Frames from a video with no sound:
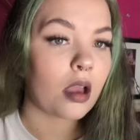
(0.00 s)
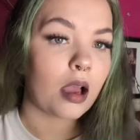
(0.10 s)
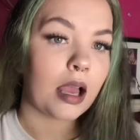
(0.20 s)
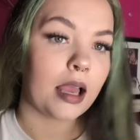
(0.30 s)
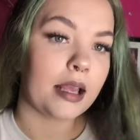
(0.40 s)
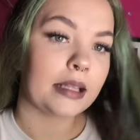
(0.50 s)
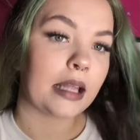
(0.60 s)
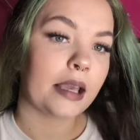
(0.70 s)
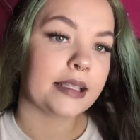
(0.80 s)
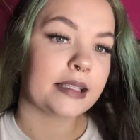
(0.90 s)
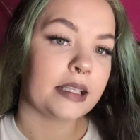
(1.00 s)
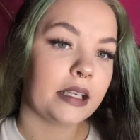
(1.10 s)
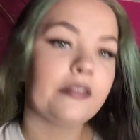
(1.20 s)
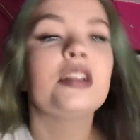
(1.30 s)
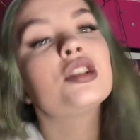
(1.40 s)
And that is the
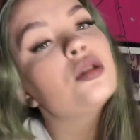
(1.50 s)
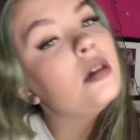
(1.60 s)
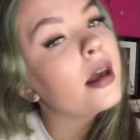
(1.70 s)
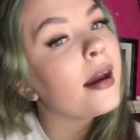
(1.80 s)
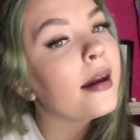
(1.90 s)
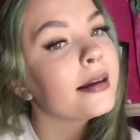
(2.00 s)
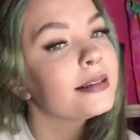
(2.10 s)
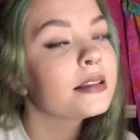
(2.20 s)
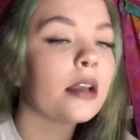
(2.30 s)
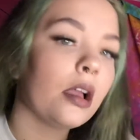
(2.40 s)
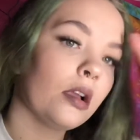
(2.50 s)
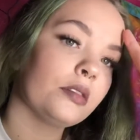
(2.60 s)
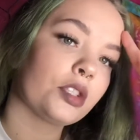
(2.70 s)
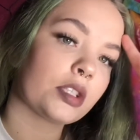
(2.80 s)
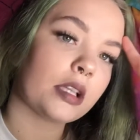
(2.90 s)
finished look, guys. So it's
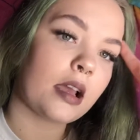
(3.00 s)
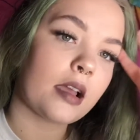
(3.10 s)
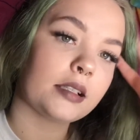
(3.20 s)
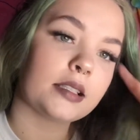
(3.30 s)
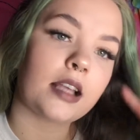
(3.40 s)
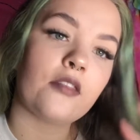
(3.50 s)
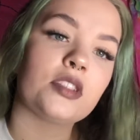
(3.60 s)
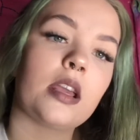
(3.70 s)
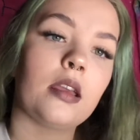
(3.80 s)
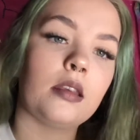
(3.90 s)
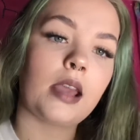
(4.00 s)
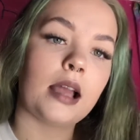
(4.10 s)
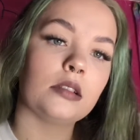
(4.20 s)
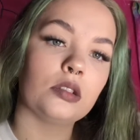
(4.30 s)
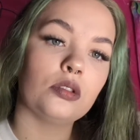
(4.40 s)
just a nice everyday kind
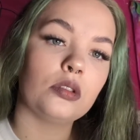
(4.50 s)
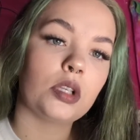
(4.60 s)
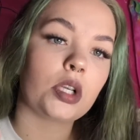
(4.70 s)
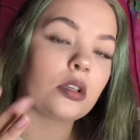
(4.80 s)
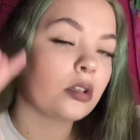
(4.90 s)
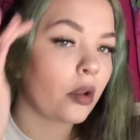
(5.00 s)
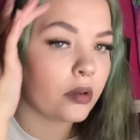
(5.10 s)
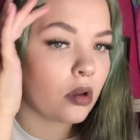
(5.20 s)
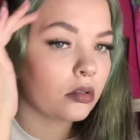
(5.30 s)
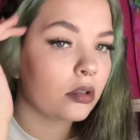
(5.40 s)
of look going on.